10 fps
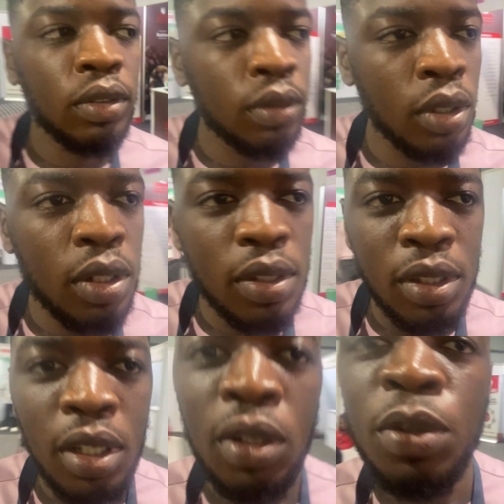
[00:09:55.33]
We got to
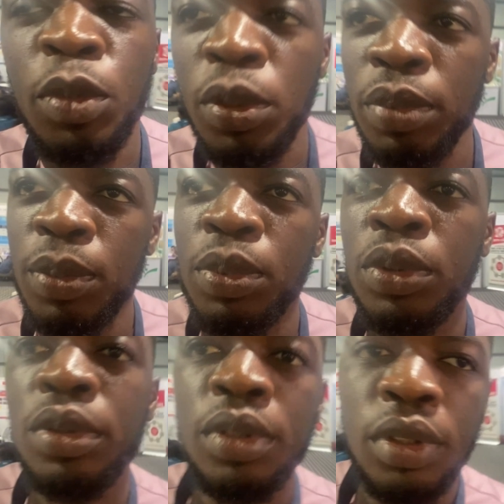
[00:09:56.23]
see a lot more
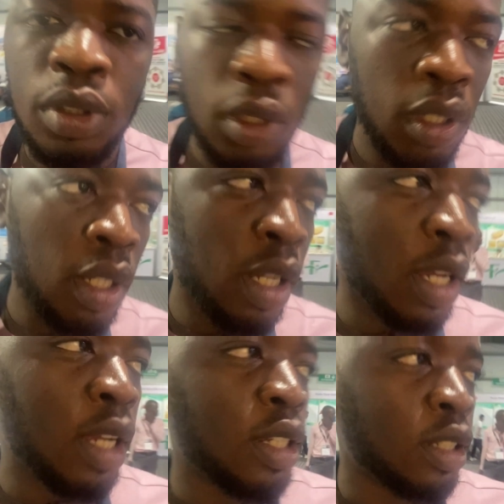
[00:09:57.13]
people,
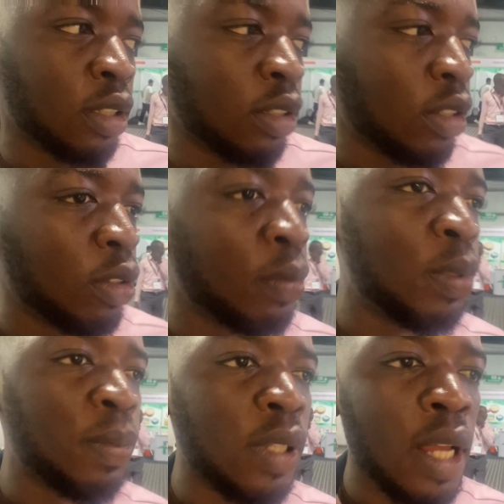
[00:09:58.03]
and
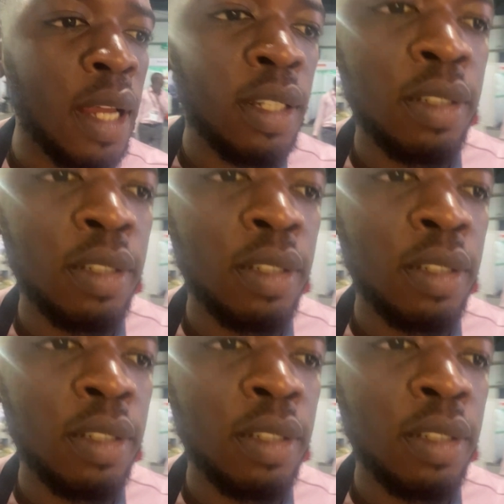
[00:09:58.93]
people are